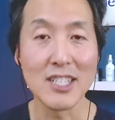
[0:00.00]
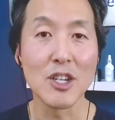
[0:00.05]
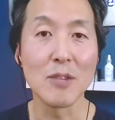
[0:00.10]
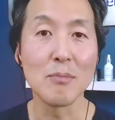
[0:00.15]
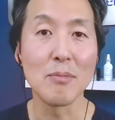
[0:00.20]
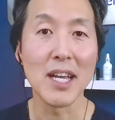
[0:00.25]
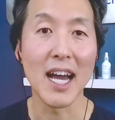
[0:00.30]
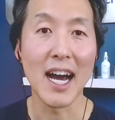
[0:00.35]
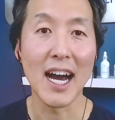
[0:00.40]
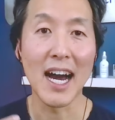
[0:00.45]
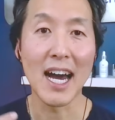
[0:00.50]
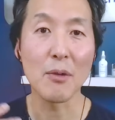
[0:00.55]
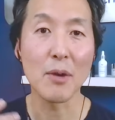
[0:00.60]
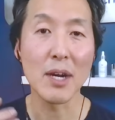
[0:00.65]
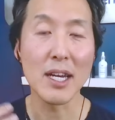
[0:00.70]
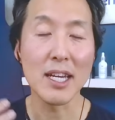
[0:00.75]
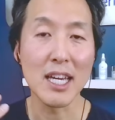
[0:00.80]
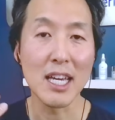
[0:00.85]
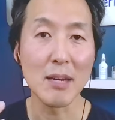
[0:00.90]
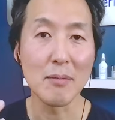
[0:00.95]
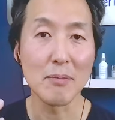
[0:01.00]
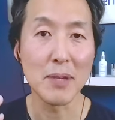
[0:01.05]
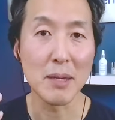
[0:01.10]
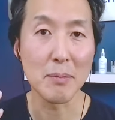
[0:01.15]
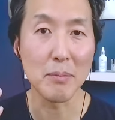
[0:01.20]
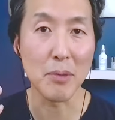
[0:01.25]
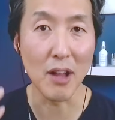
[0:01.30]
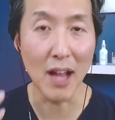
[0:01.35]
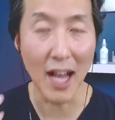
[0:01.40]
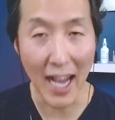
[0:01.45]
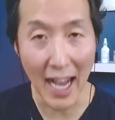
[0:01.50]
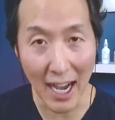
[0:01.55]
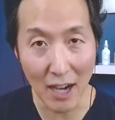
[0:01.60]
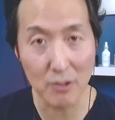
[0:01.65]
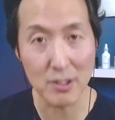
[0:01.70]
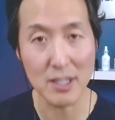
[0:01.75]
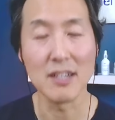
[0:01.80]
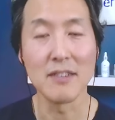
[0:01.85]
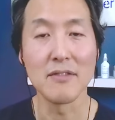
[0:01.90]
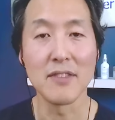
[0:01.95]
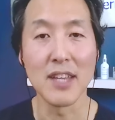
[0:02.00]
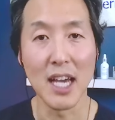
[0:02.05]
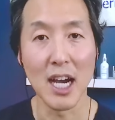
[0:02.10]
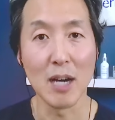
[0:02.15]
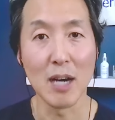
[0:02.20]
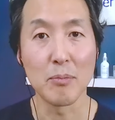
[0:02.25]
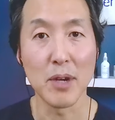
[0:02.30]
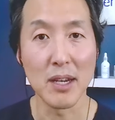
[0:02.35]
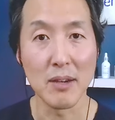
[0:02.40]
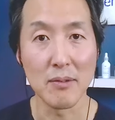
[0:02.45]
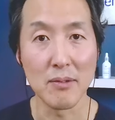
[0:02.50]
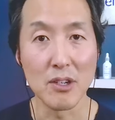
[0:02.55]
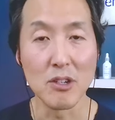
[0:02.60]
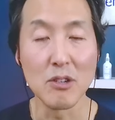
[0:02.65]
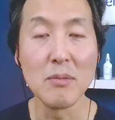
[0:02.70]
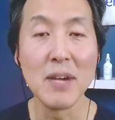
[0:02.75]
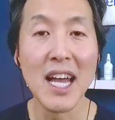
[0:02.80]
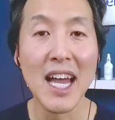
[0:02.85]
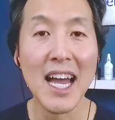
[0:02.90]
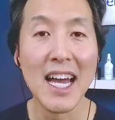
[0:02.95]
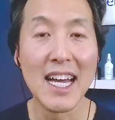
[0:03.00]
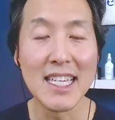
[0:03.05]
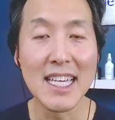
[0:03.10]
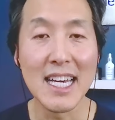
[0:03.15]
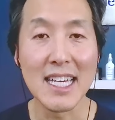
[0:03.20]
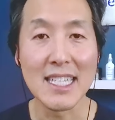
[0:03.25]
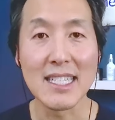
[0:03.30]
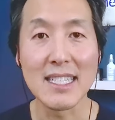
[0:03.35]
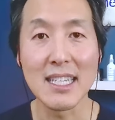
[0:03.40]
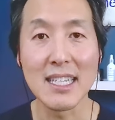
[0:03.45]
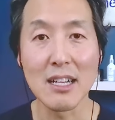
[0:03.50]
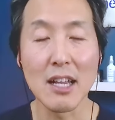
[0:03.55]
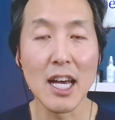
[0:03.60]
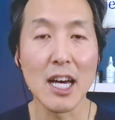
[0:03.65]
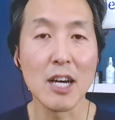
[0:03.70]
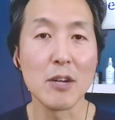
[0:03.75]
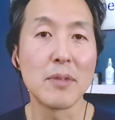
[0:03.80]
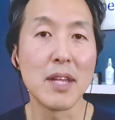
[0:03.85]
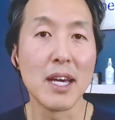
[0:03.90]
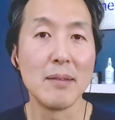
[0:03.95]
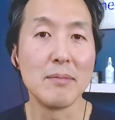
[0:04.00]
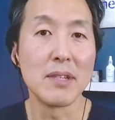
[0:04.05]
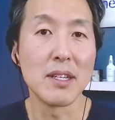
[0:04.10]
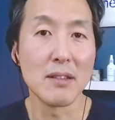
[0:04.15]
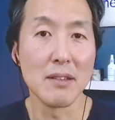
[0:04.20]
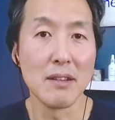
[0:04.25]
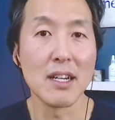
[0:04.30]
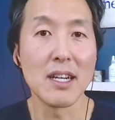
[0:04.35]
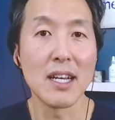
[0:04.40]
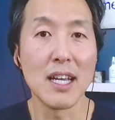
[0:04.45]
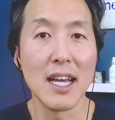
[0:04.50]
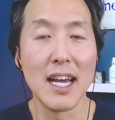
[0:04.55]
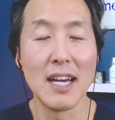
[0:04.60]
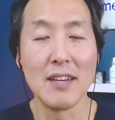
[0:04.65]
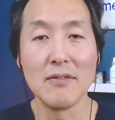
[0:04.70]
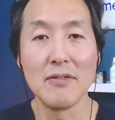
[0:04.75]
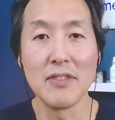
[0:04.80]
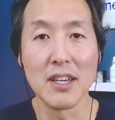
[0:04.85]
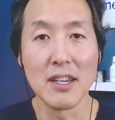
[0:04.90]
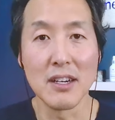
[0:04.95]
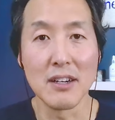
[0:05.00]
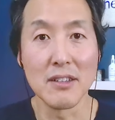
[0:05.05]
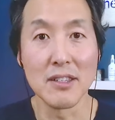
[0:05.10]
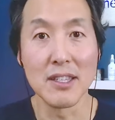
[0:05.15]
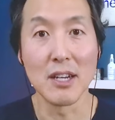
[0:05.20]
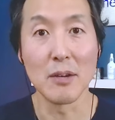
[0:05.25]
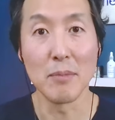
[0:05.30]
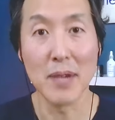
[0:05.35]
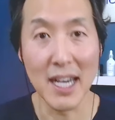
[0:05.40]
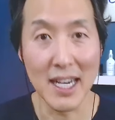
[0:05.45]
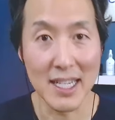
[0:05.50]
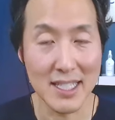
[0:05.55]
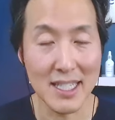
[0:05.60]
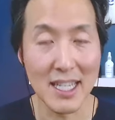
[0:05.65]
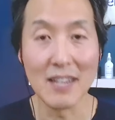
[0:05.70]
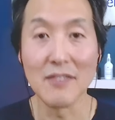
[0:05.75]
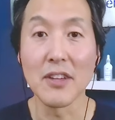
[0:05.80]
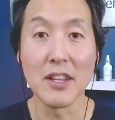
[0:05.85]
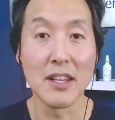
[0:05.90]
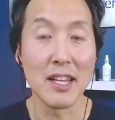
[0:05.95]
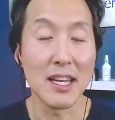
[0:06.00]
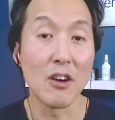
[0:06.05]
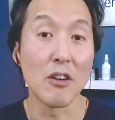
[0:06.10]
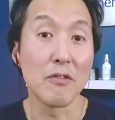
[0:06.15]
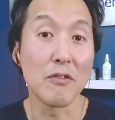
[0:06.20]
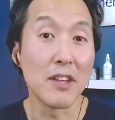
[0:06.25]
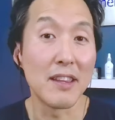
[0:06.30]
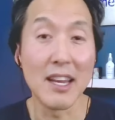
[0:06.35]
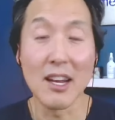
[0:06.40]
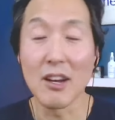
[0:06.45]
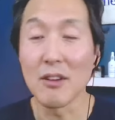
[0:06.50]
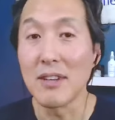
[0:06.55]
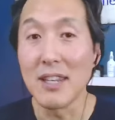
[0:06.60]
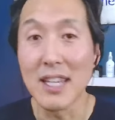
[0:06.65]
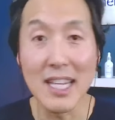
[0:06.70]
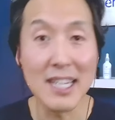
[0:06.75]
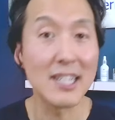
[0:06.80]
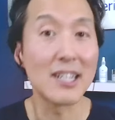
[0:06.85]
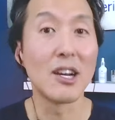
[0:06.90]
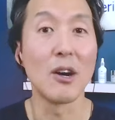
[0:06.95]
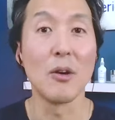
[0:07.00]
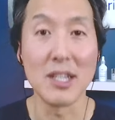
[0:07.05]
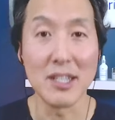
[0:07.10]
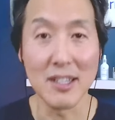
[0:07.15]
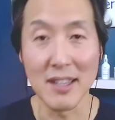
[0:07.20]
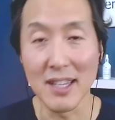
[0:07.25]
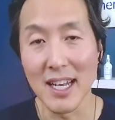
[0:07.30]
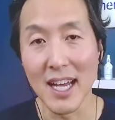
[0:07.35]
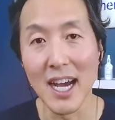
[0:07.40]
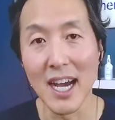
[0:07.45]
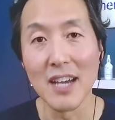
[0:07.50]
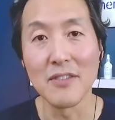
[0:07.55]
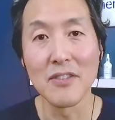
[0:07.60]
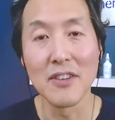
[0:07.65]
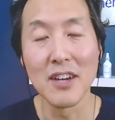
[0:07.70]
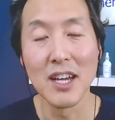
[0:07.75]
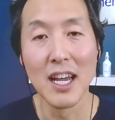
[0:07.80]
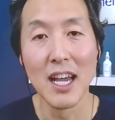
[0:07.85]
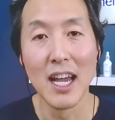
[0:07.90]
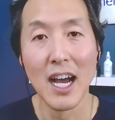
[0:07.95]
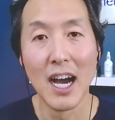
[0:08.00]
It should be how do I keep people out of the operating room, yet still help them to look and feel their best and feel like hopefully they don't need to go under the knife.